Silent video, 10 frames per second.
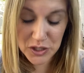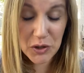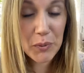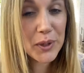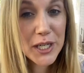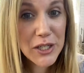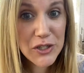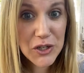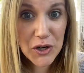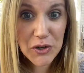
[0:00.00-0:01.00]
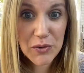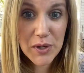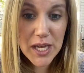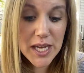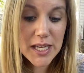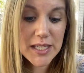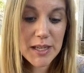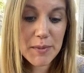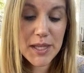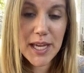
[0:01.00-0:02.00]
So I wanted to show you
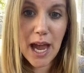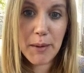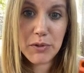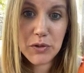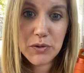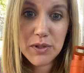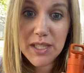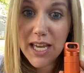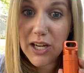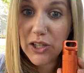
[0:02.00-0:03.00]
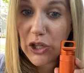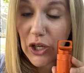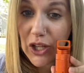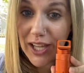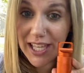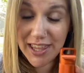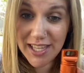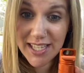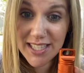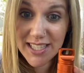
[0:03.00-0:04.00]
some of the capsules. They could look like
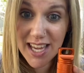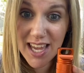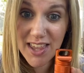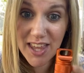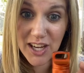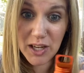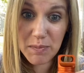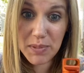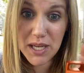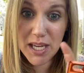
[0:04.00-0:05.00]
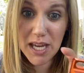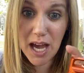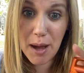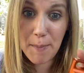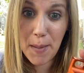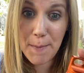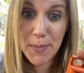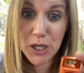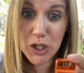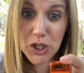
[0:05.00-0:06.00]
this. They could be
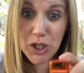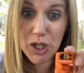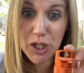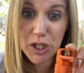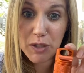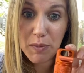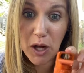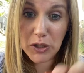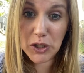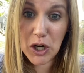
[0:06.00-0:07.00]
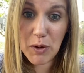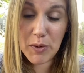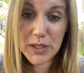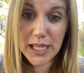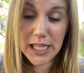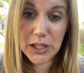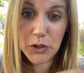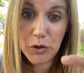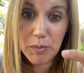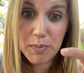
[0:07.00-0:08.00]
much smaller, almost like a
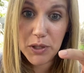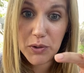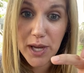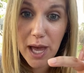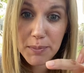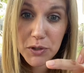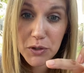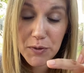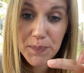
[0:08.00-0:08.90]
little pill capsule.